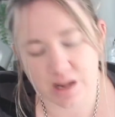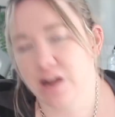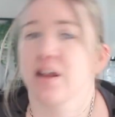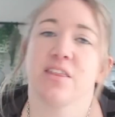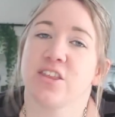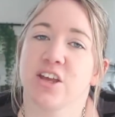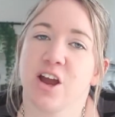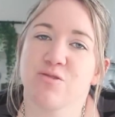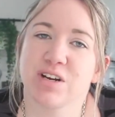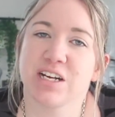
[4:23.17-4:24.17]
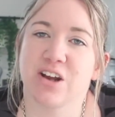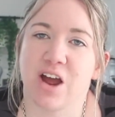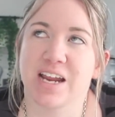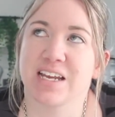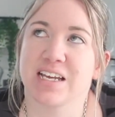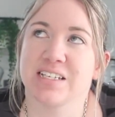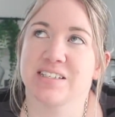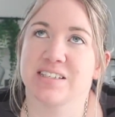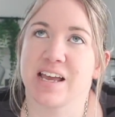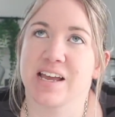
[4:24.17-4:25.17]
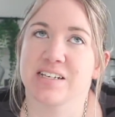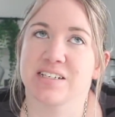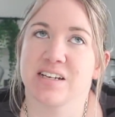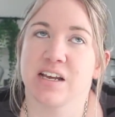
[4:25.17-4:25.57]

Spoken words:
Another thing I really like is that